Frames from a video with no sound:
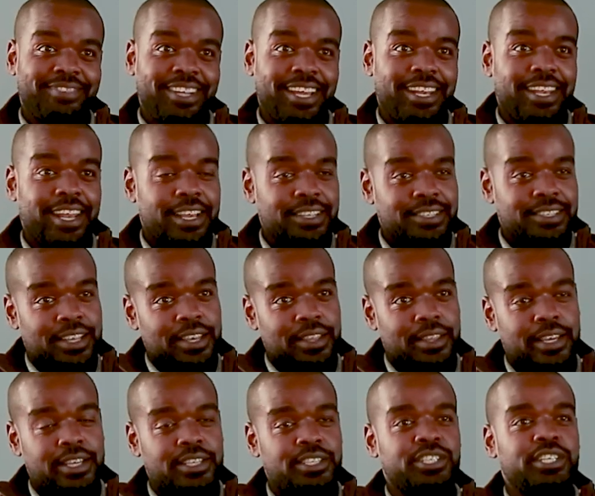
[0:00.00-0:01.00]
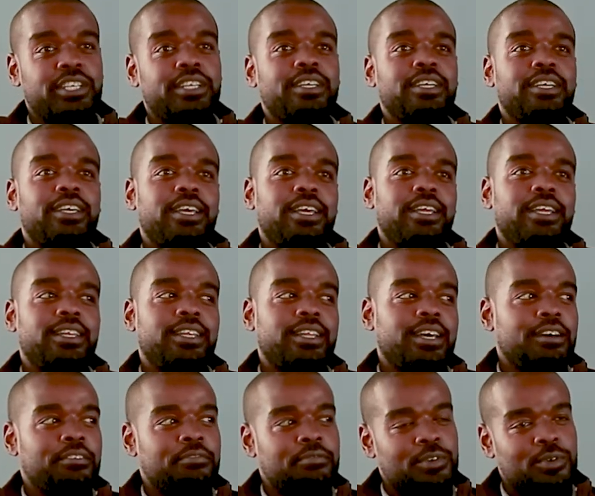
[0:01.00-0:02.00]
and Nice Githinji, and
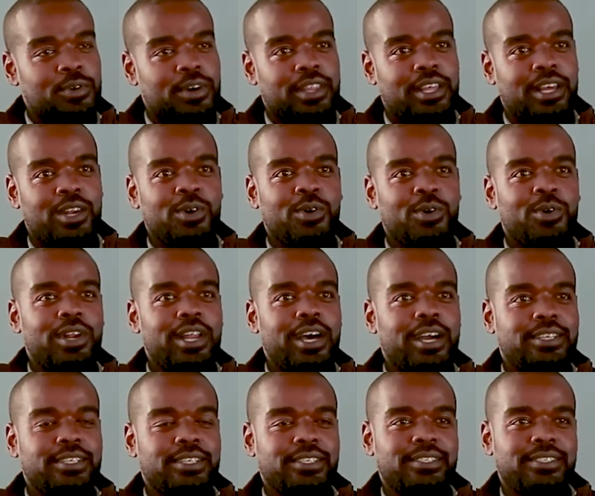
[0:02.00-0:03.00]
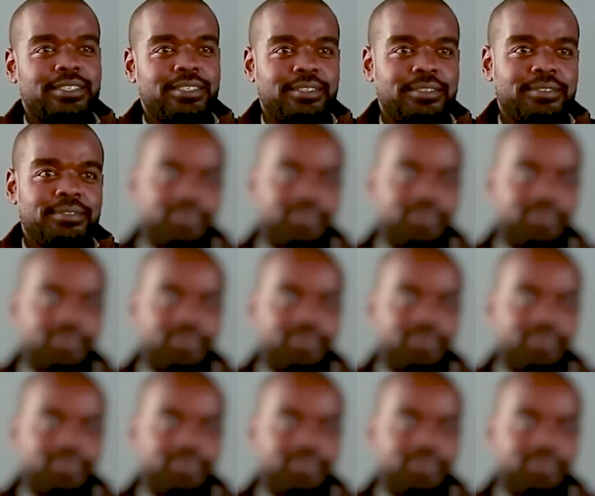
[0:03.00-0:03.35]
a few other local actors.